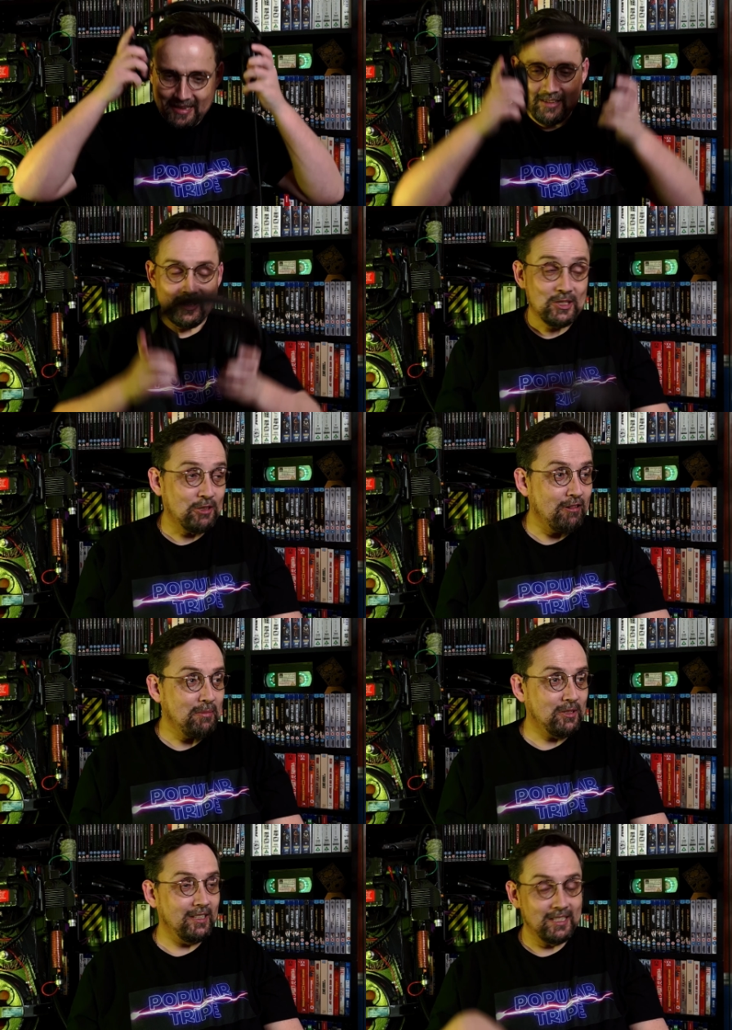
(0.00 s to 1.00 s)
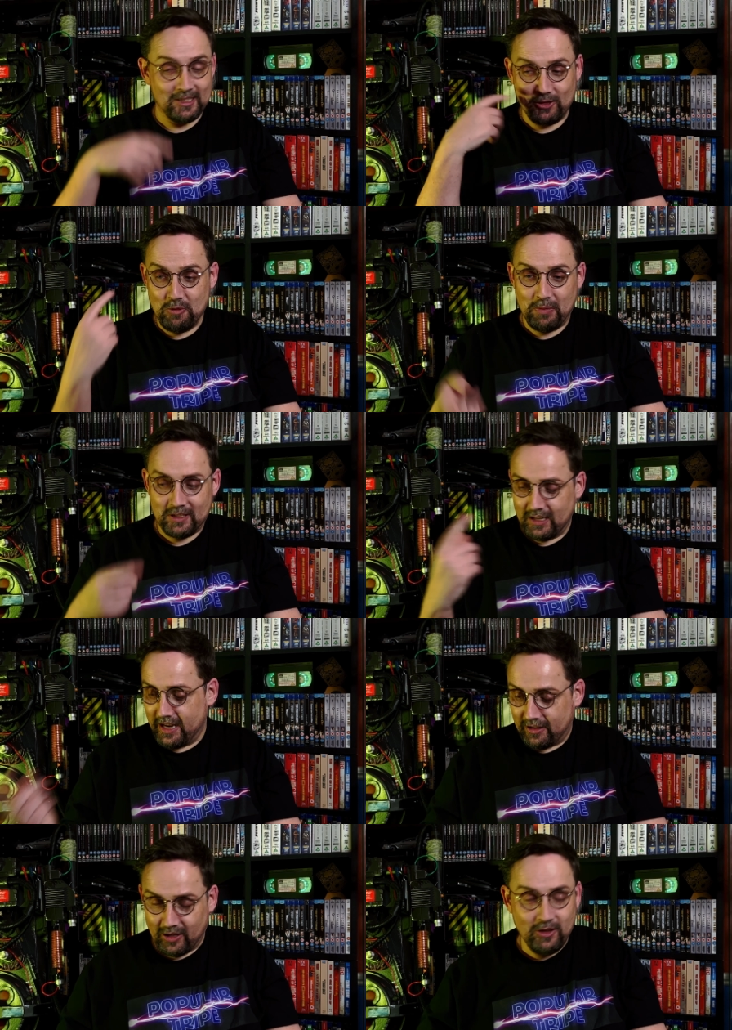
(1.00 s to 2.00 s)
The script is super
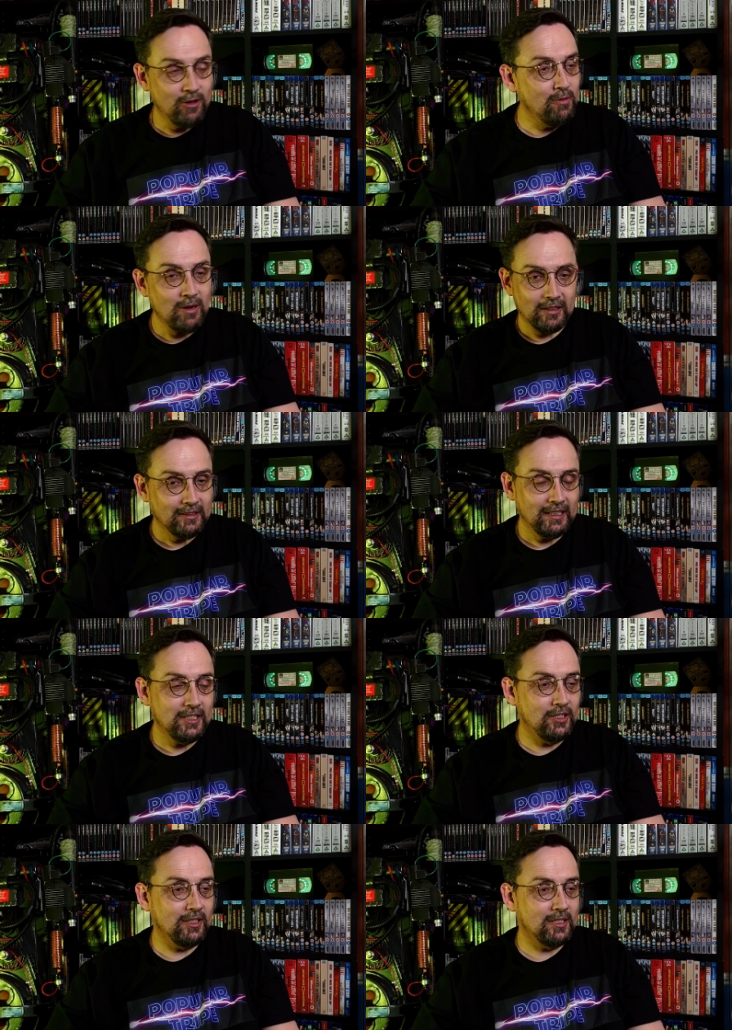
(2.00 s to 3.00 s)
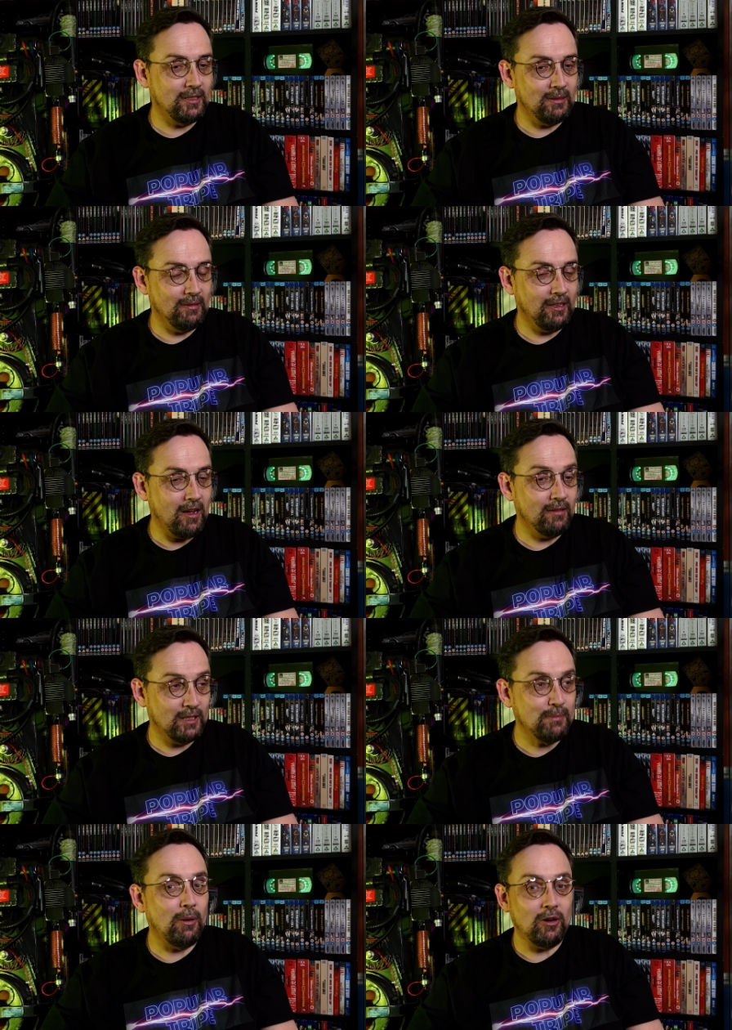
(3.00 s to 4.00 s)
slick. The humour is just kind of
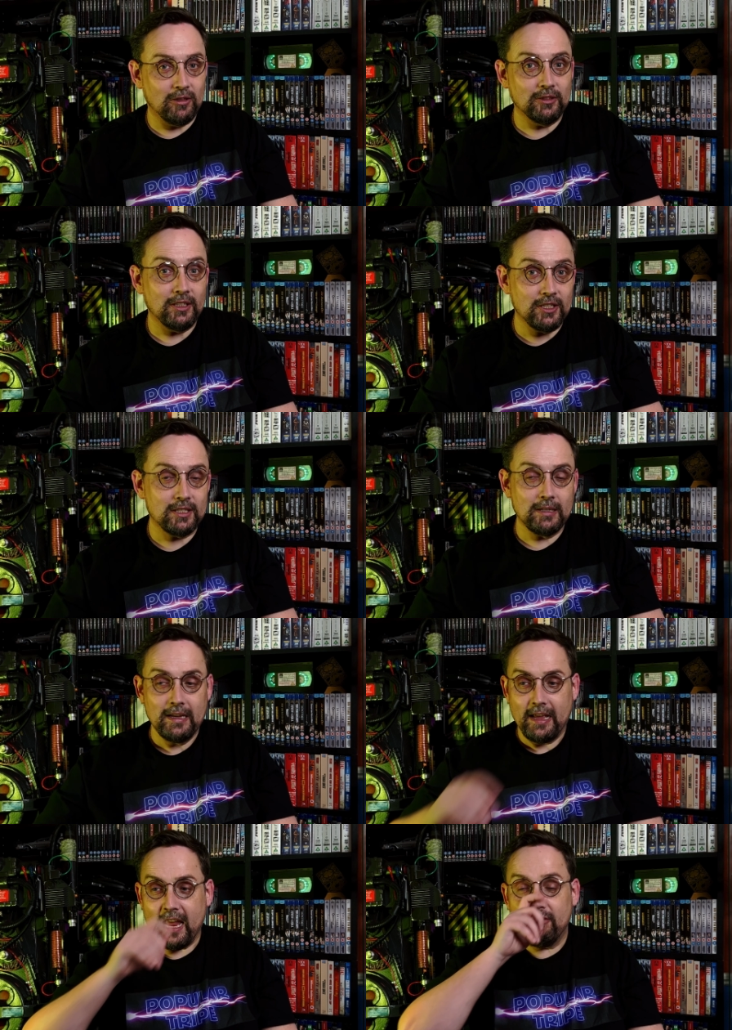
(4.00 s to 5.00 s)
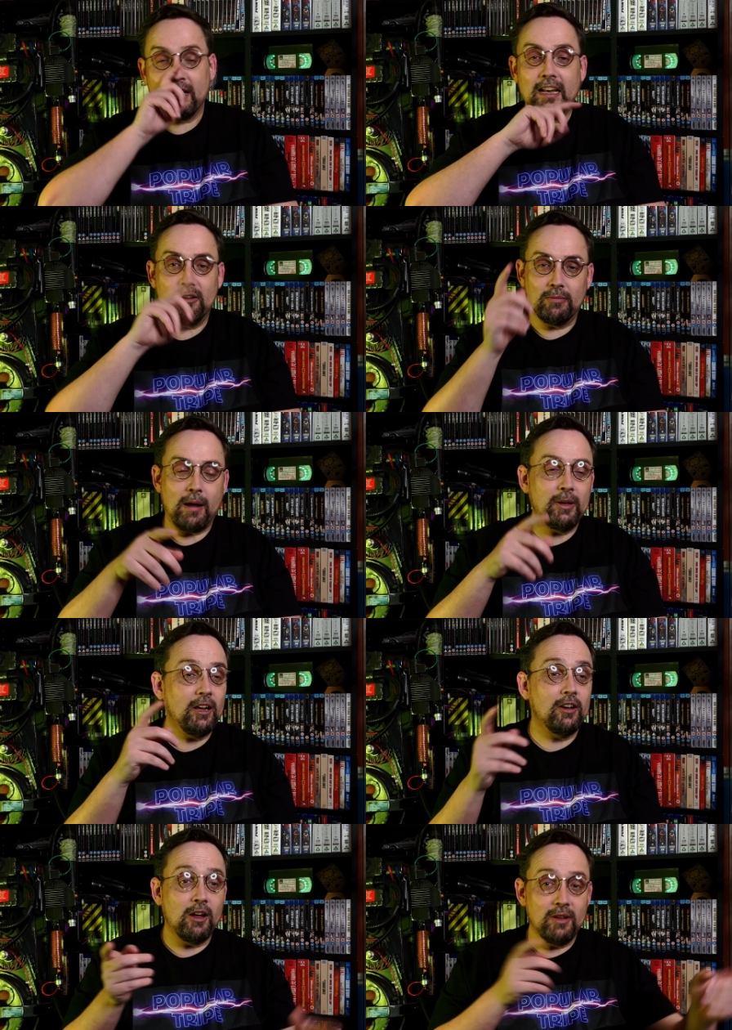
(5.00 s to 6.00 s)
spot on. It just even that little. I mean,
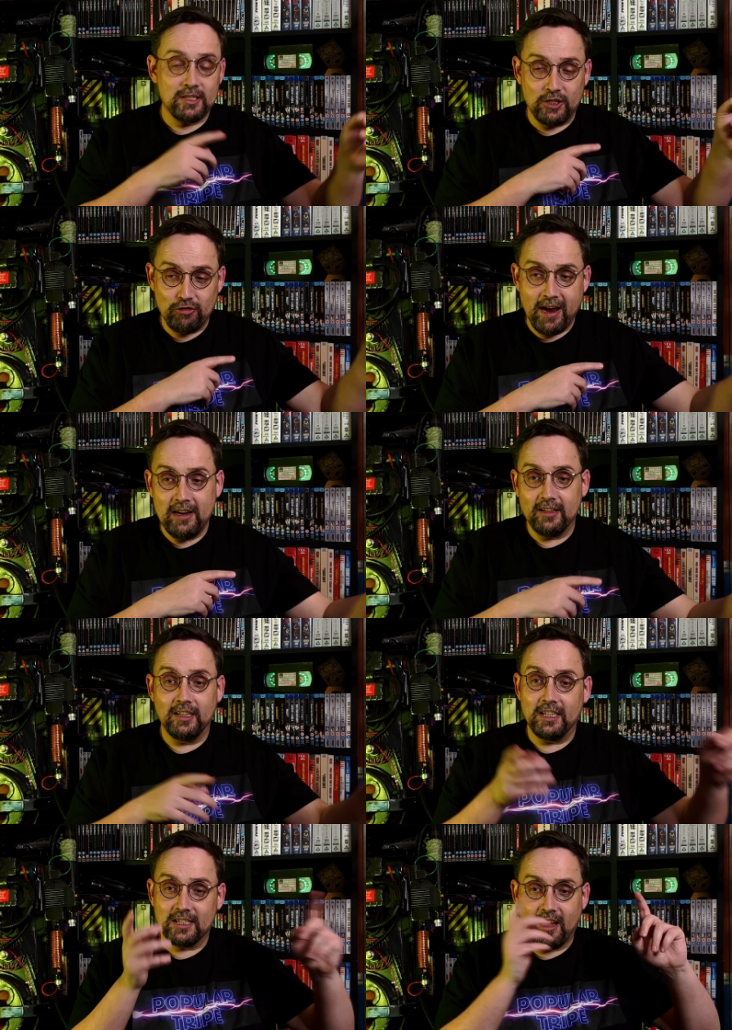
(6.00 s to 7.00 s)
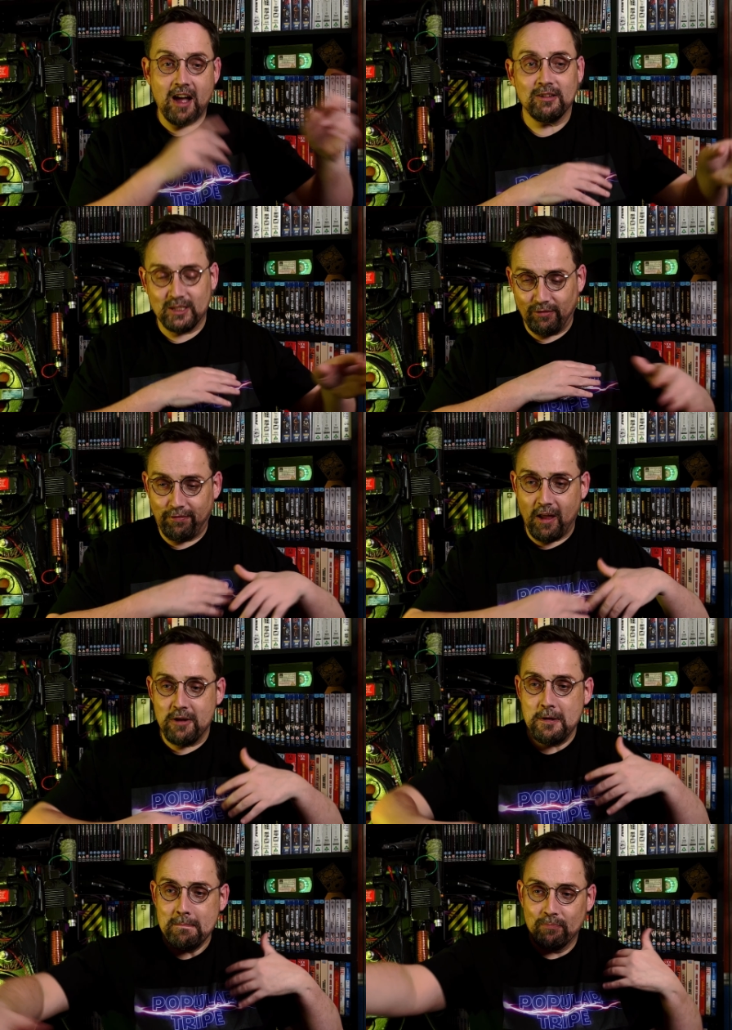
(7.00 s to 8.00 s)
I know it's a trailer, then it's cut to
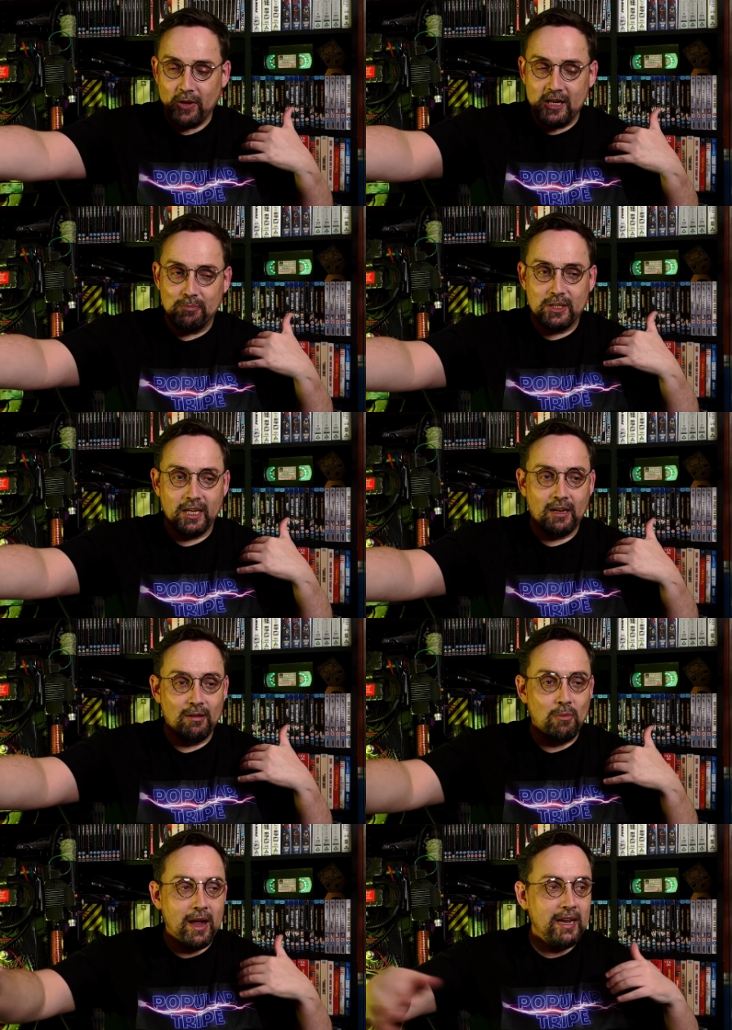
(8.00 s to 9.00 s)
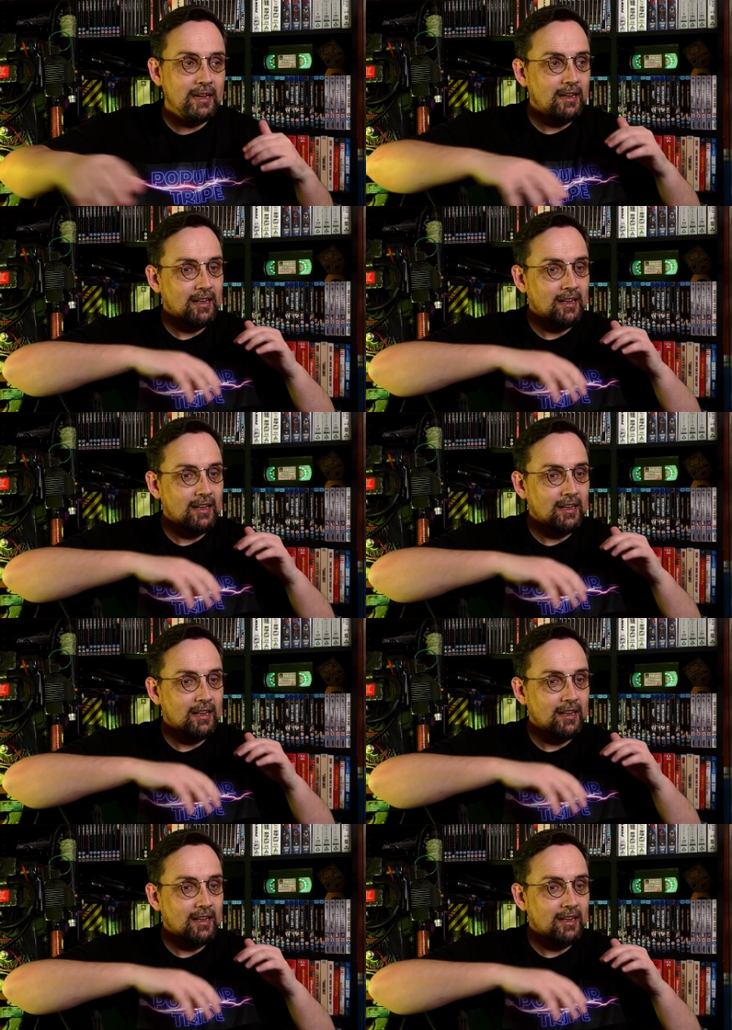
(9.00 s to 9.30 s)
flow in a particular way,